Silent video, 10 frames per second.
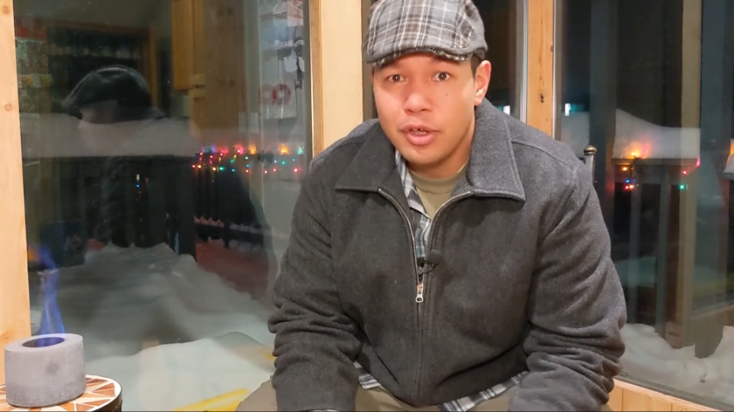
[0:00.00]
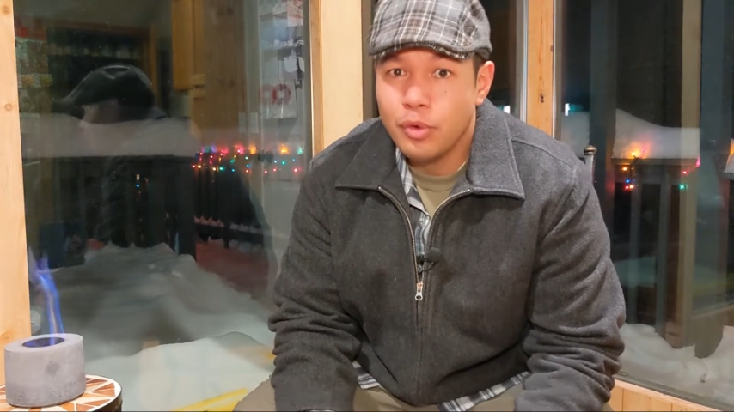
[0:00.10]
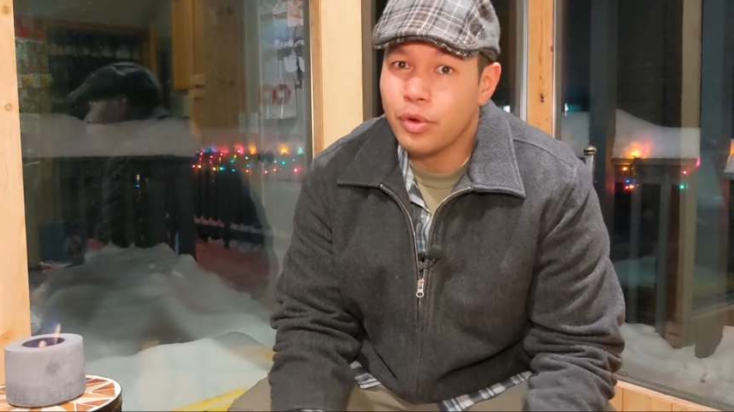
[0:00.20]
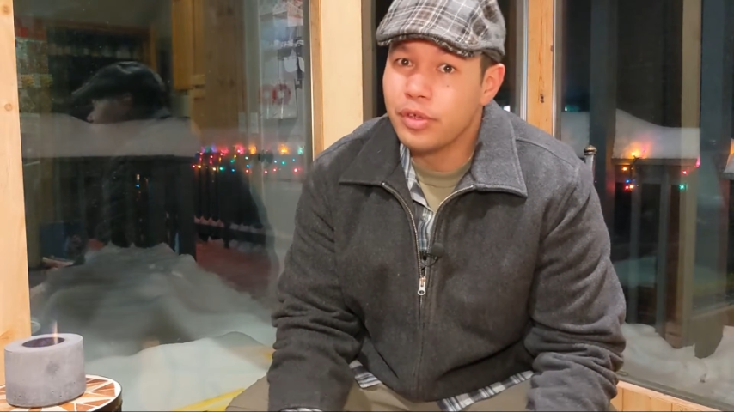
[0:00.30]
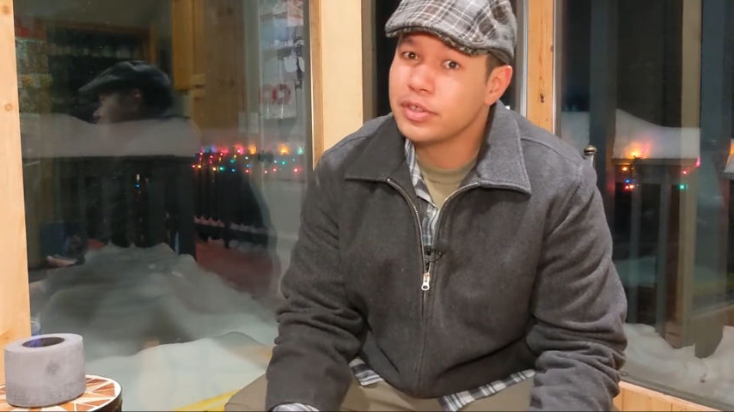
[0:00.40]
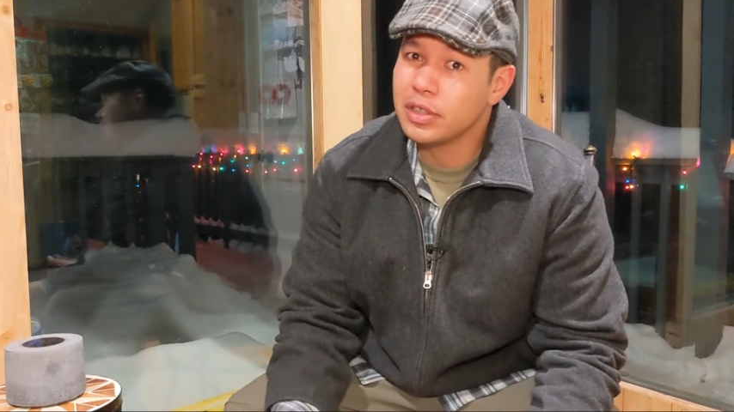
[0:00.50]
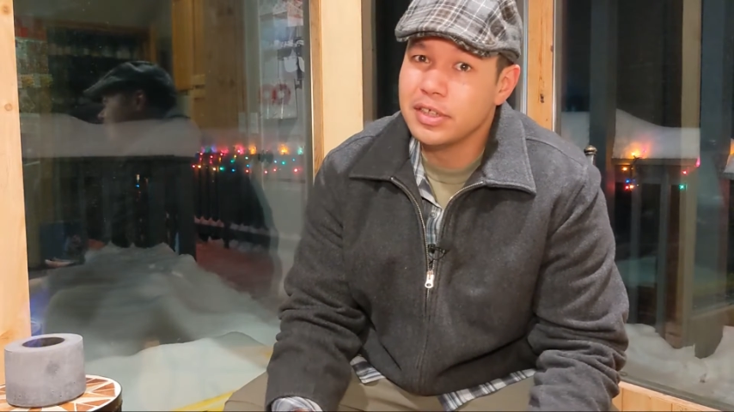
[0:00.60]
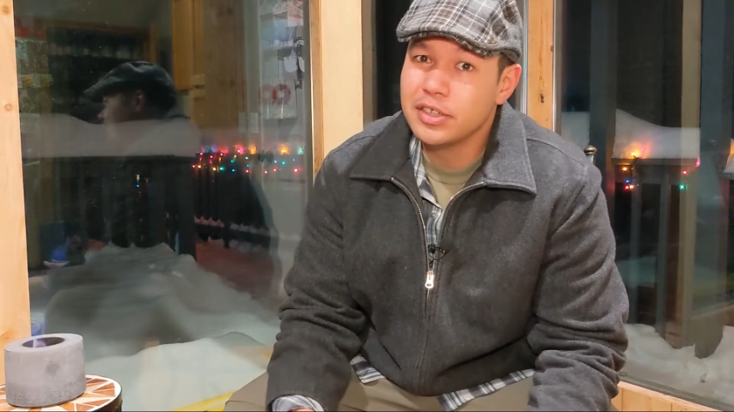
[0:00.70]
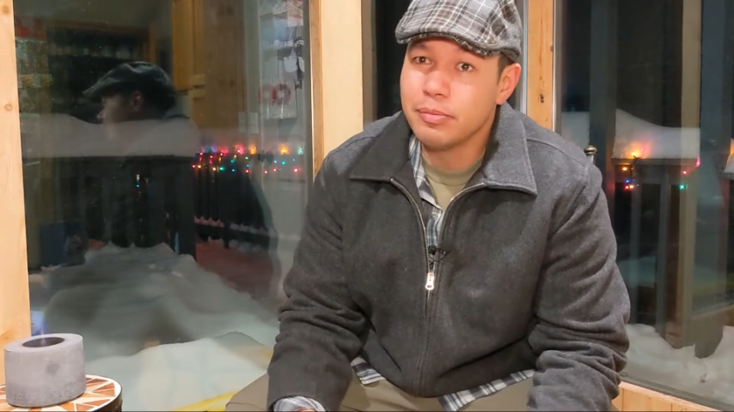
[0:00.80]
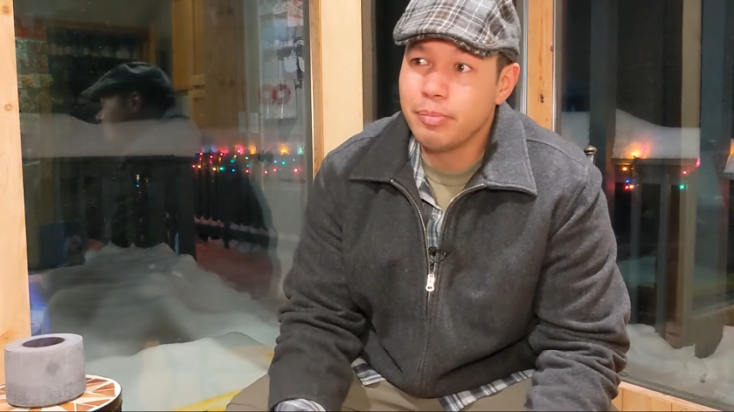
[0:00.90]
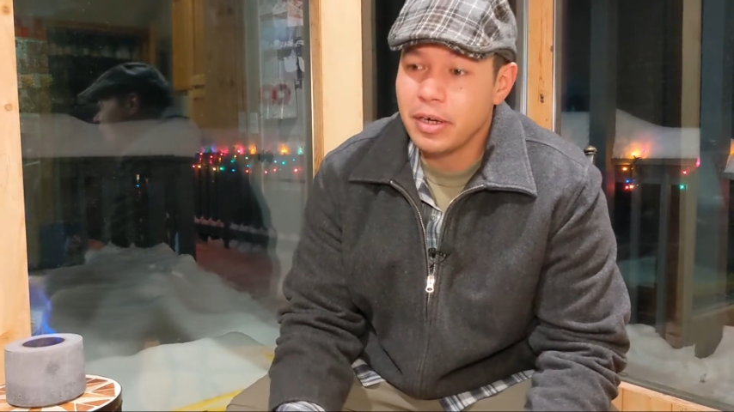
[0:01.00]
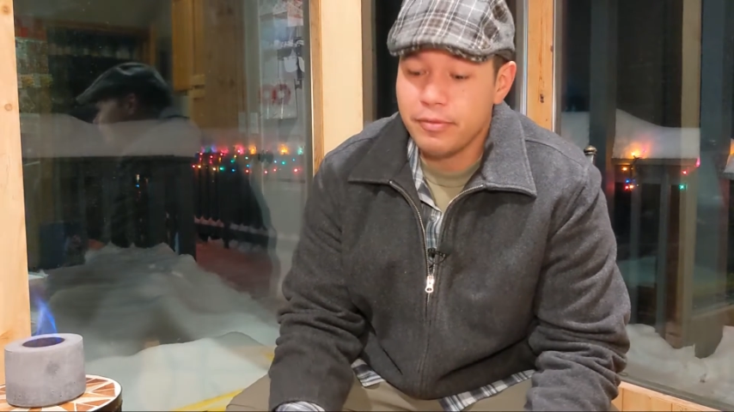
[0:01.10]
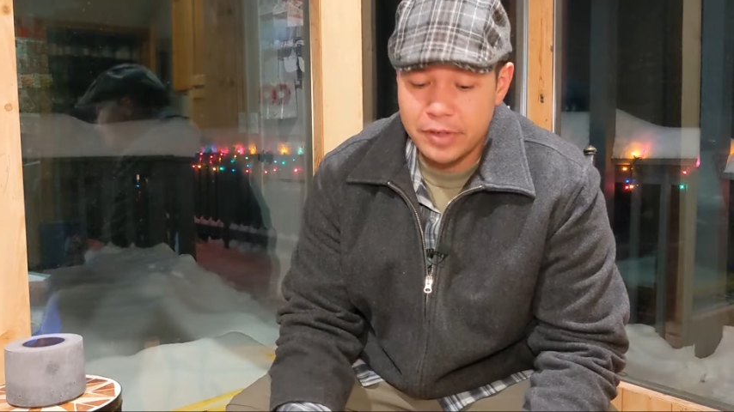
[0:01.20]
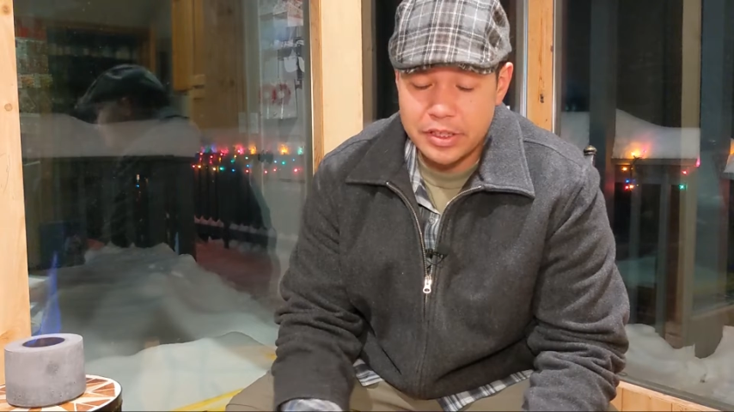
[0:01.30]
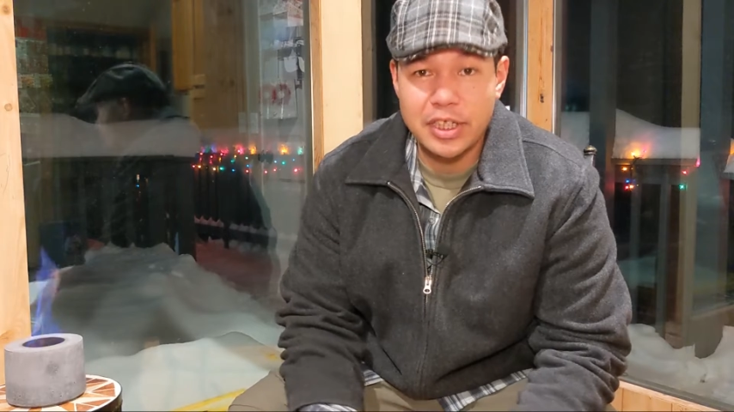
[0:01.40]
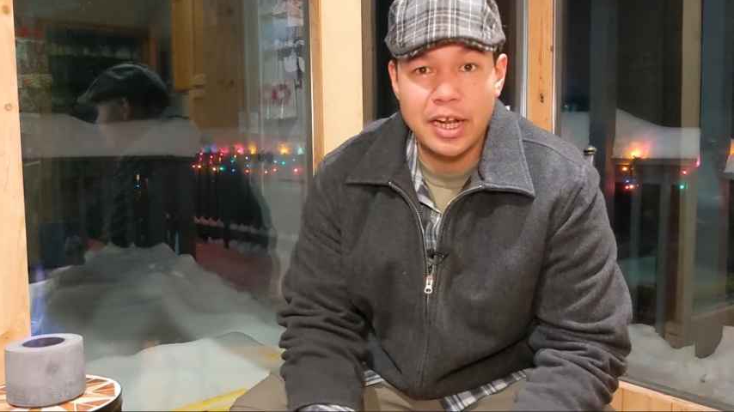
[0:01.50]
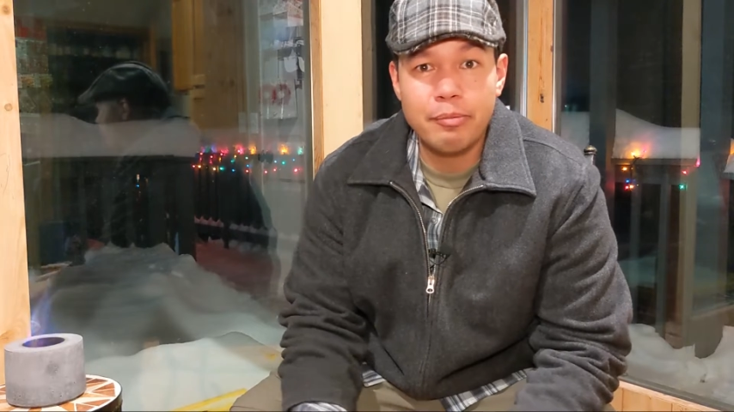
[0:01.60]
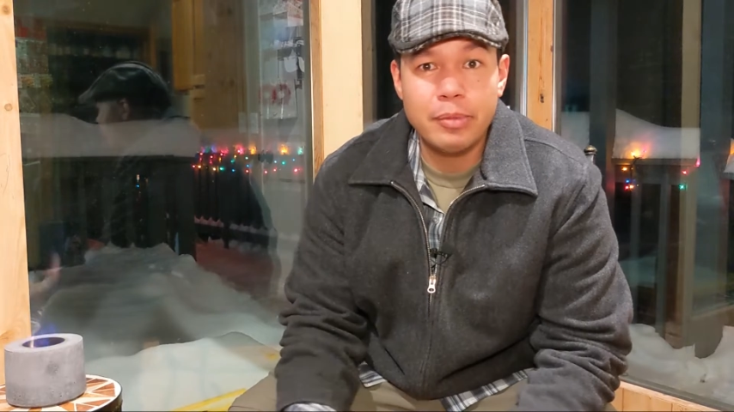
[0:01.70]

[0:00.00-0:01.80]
Well, there's a list of benefits, and I